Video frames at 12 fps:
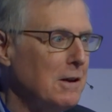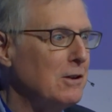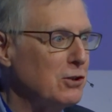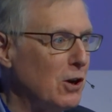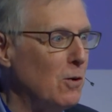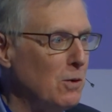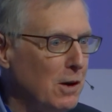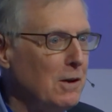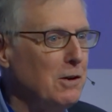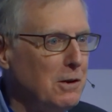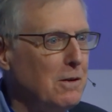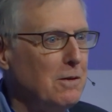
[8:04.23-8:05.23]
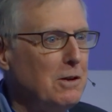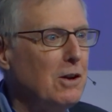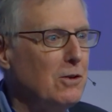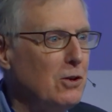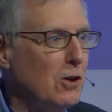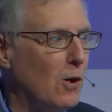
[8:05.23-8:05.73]
So,
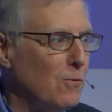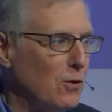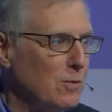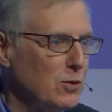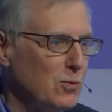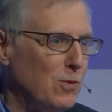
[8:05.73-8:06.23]
you go from,